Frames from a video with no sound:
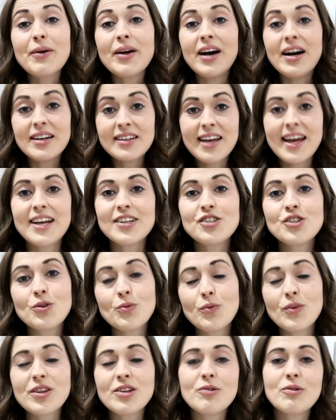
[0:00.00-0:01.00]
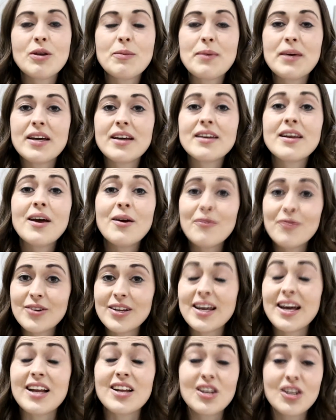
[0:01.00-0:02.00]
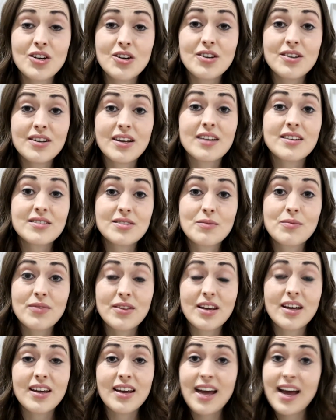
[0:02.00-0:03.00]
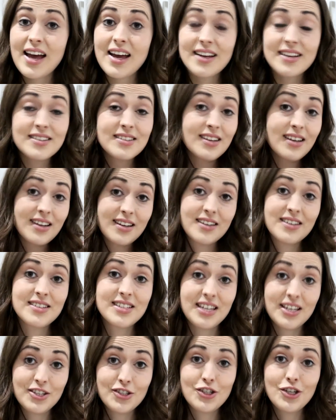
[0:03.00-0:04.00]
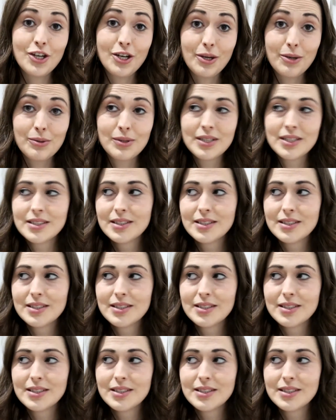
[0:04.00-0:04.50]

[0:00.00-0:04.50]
I'll catch up with you in a bit, and hopefully I'll learn something and I can teach you.